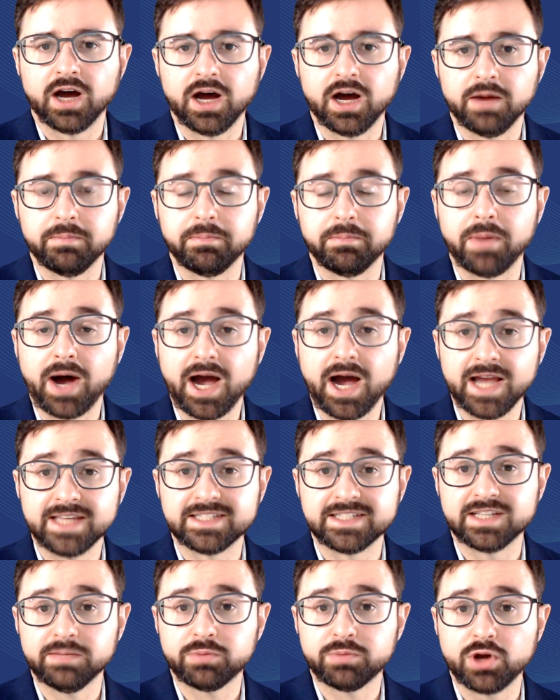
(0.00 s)
by
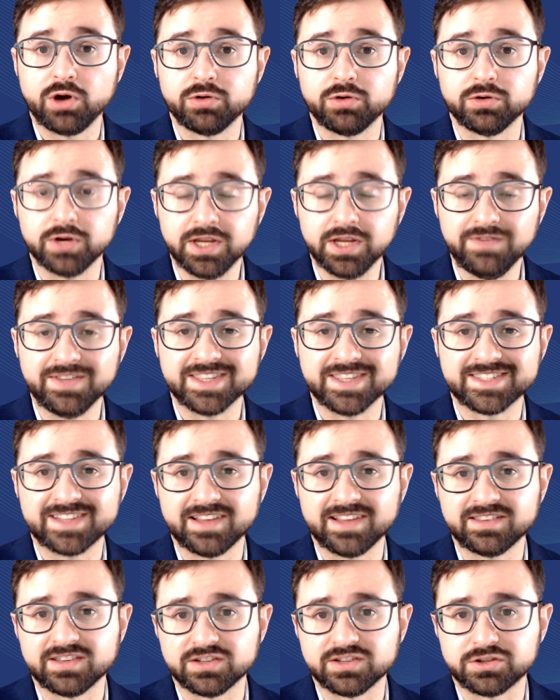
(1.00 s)
zip code or even
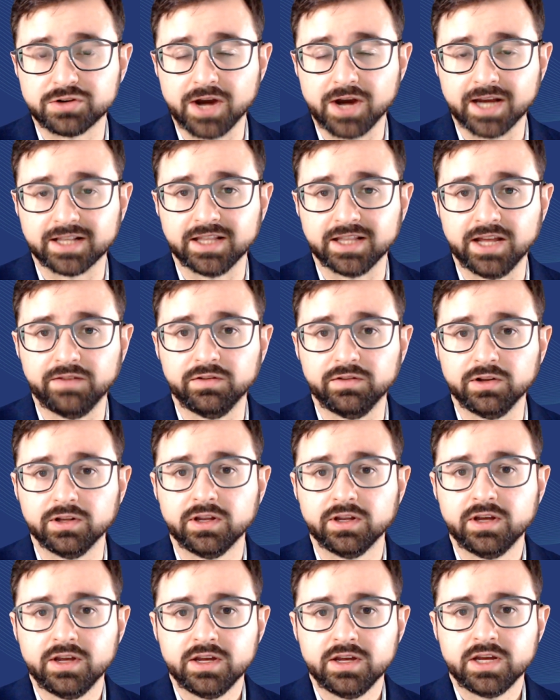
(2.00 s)
census tract level.
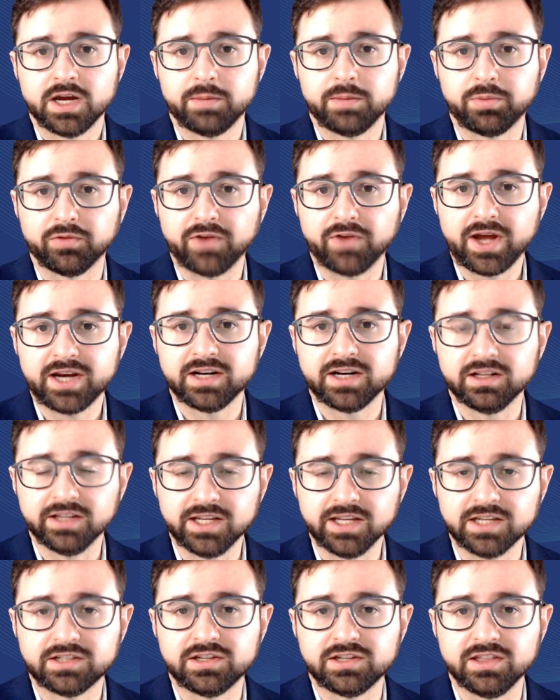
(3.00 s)
I provided a
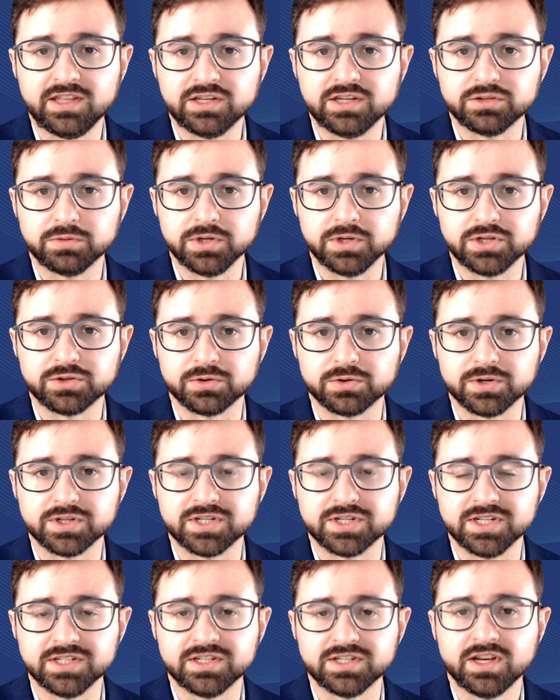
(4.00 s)
link to these
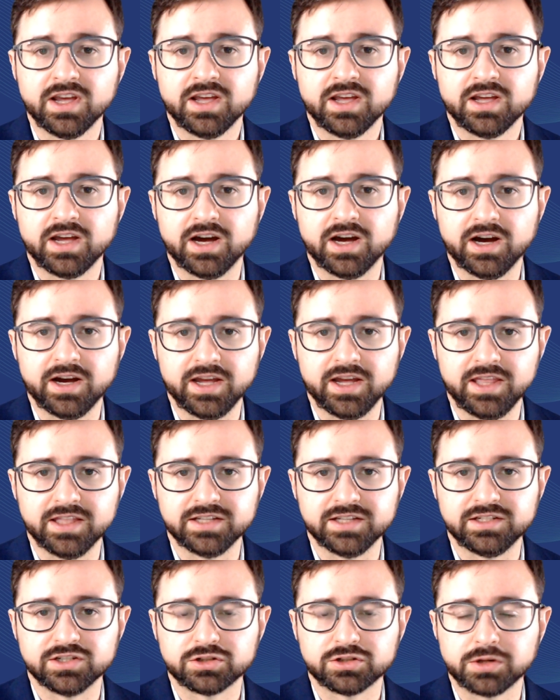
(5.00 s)
resources in the
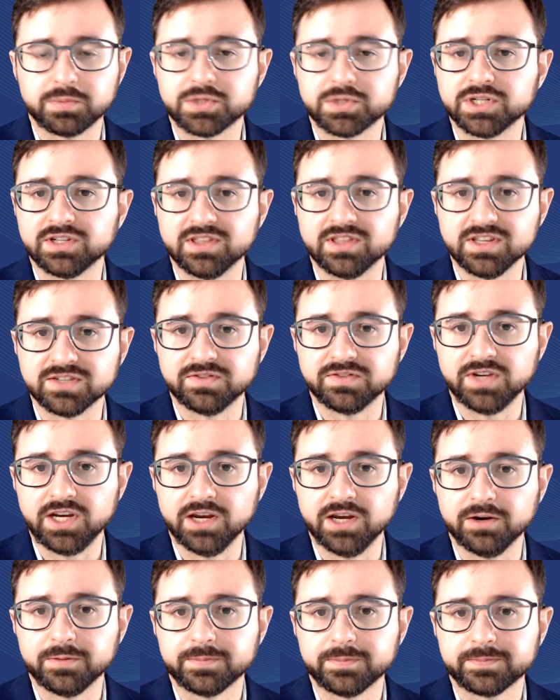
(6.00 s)
description to this video.
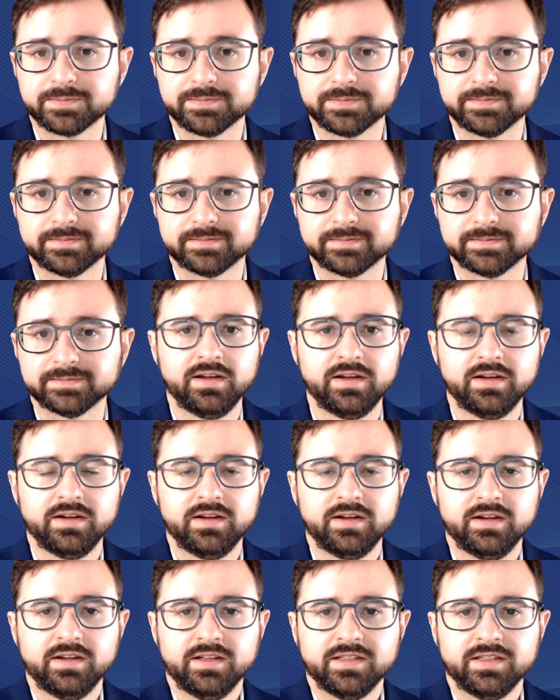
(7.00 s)

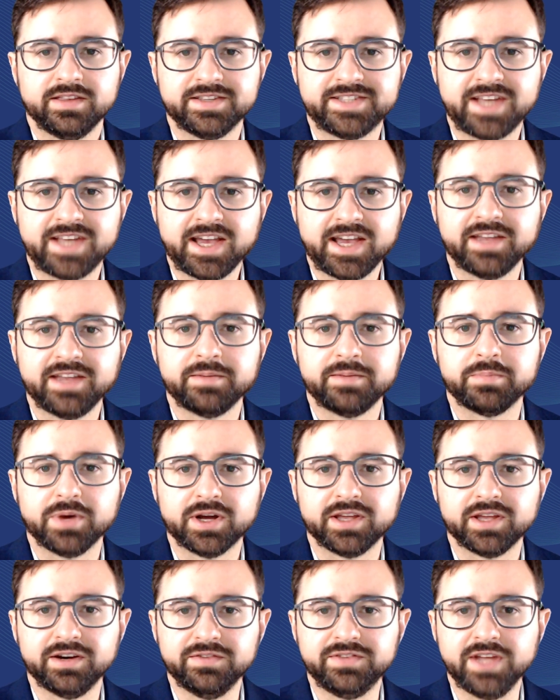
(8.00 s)
The second bucket
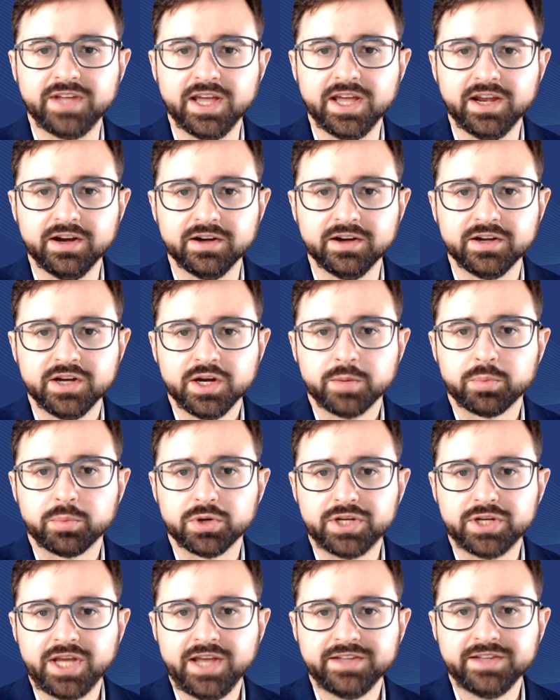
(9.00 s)
of data
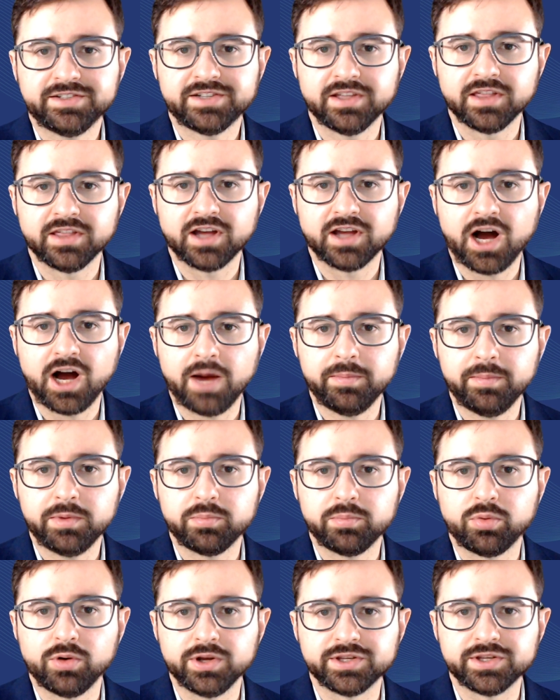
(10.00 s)
pertains to the common
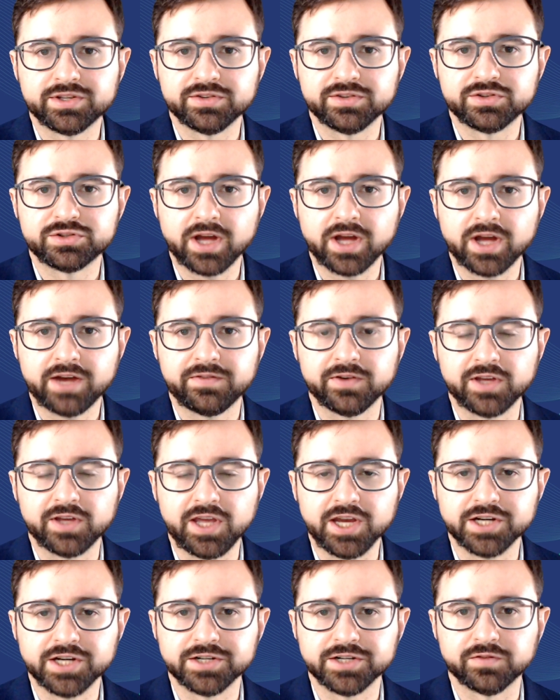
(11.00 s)
points of
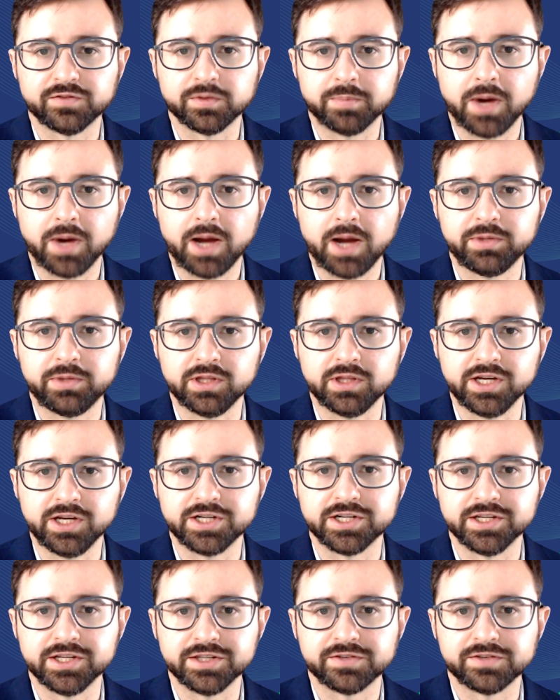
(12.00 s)
stratification for
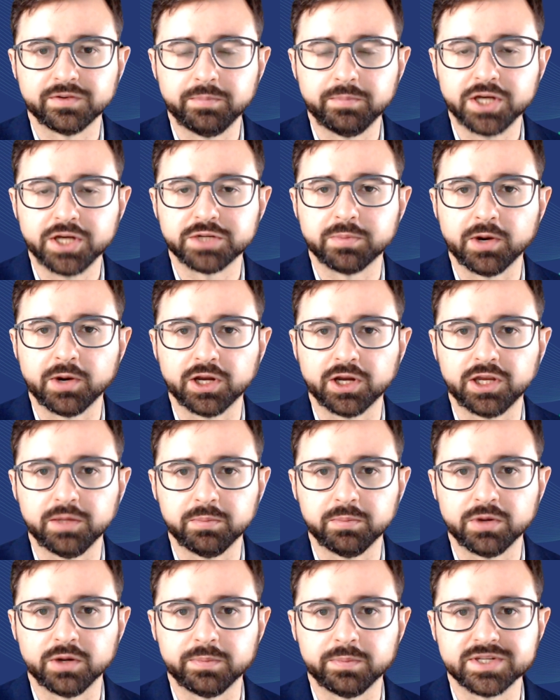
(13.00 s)
populations for benchmarking
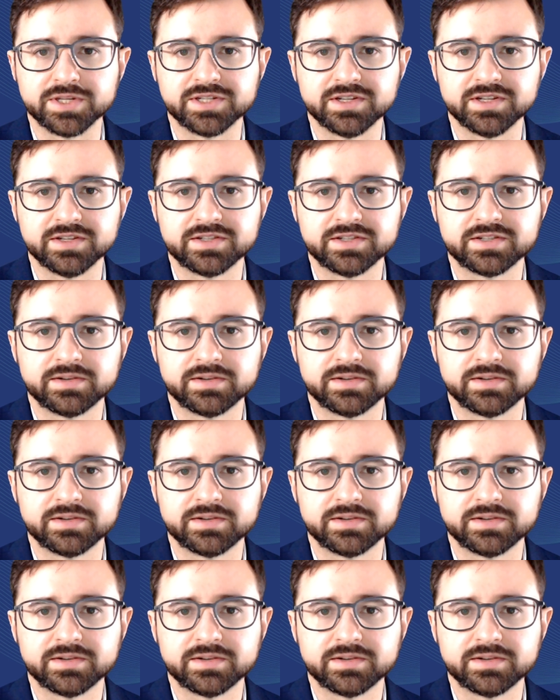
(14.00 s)
purposes.